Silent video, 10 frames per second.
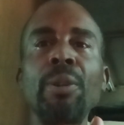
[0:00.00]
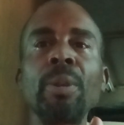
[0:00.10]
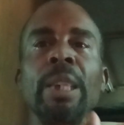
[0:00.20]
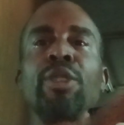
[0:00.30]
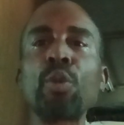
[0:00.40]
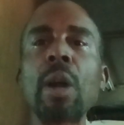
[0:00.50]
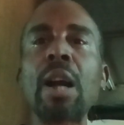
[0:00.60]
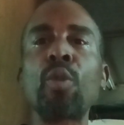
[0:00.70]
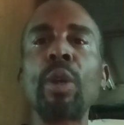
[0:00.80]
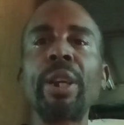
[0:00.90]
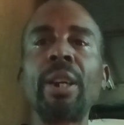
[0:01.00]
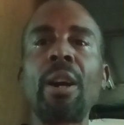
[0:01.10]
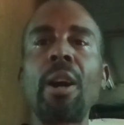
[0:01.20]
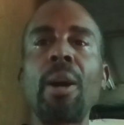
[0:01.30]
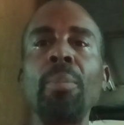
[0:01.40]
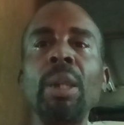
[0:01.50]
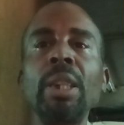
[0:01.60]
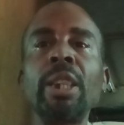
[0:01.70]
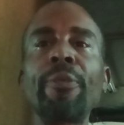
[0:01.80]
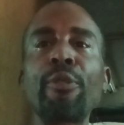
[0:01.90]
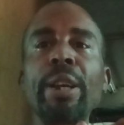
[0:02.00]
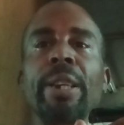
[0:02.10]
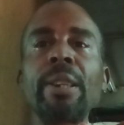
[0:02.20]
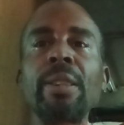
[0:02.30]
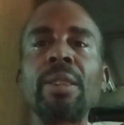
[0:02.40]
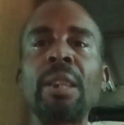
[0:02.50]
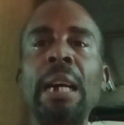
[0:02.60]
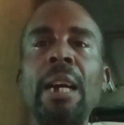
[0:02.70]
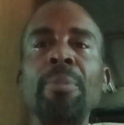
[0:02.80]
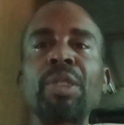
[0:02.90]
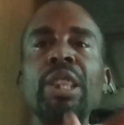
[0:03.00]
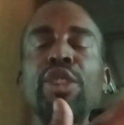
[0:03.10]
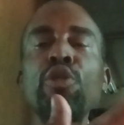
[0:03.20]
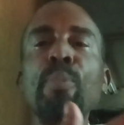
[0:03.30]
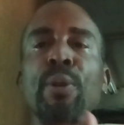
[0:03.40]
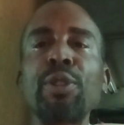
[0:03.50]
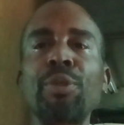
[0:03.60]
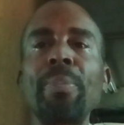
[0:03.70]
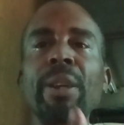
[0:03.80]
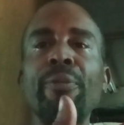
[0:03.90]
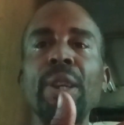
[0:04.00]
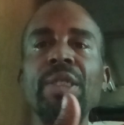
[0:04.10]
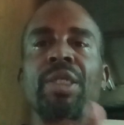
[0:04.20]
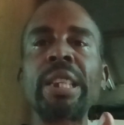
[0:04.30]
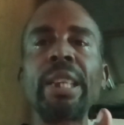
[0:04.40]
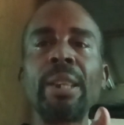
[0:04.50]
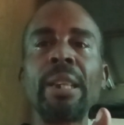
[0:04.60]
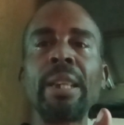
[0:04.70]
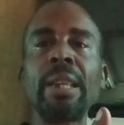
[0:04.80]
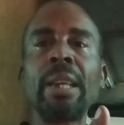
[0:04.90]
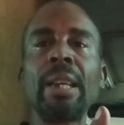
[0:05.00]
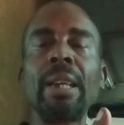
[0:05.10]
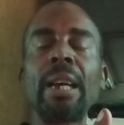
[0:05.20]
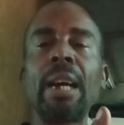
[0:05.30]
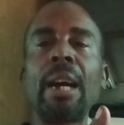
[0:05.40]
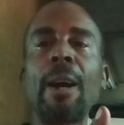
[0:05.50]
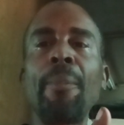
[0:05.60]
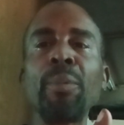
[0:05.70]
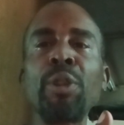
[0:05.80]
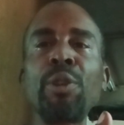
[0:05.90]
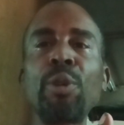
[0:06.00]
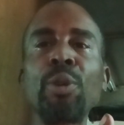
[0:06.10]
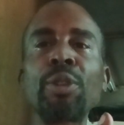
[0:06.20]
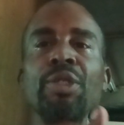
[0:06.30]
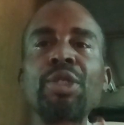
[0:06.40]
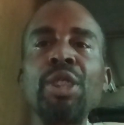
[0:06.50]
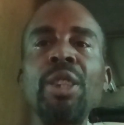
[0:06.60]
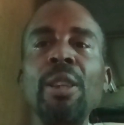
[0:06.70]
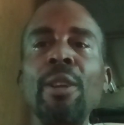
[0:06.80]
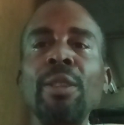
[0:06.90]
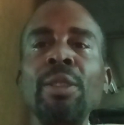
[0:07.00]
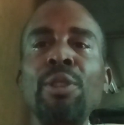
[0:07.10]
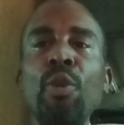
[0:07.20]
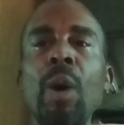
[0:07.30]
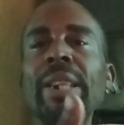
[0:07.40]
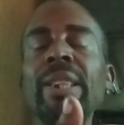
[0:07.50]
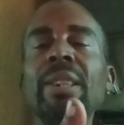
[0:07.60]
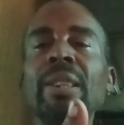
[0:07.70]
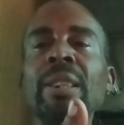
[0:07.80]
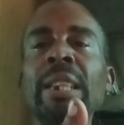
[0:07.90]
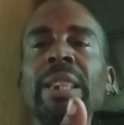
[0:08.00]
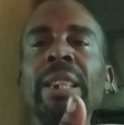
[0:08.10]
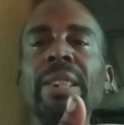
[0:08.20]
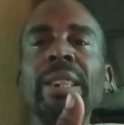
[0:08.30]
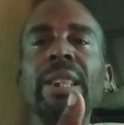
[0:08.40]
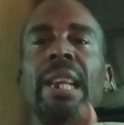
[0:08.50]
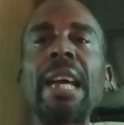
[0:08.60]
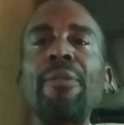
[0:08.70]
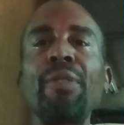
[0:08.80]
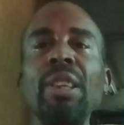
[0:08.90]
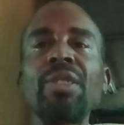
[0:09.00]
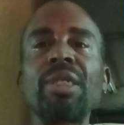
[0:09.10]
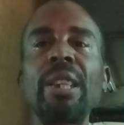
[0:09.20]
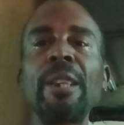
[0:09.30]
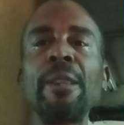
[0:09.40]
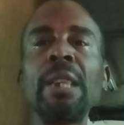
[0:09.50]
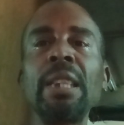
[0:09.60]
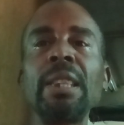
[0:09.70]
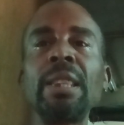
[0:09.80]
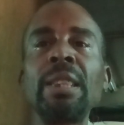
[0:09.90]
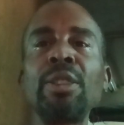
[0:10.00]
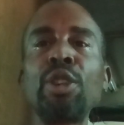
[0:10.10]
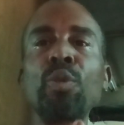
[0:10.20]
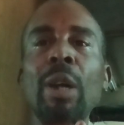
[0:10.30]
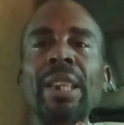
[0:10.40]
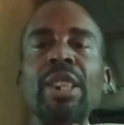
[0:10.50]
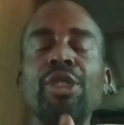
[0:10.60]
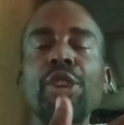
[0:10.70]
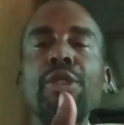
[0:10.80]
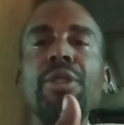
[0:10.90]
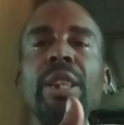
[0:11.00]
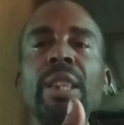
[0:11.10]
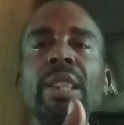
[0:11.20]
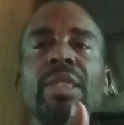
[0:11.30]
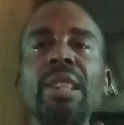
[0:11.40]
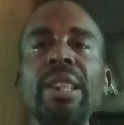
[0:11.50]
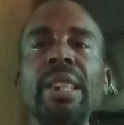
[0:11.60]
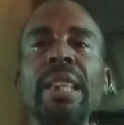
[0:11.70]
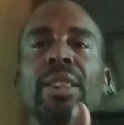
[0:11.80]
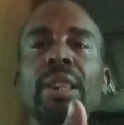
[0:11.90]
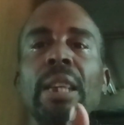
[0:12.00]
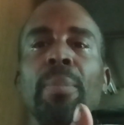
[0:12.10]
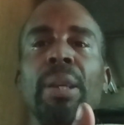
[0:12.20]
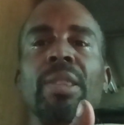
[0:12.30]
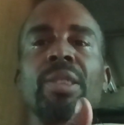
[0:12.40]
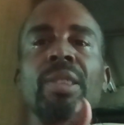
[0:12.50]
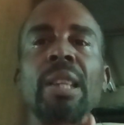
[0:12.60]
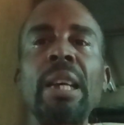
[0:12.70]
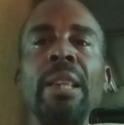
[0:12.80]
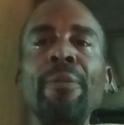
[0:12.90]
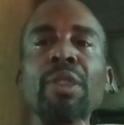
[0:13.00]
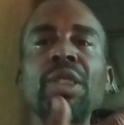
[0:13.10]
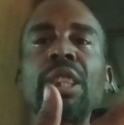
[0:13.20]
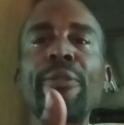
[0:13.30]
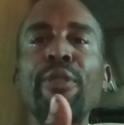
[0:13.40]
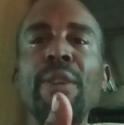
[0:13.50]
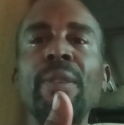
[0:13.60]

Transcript: interact with different state troopers from different states. To see what their life is, and what their journey is on a day-to-day basis, if it's different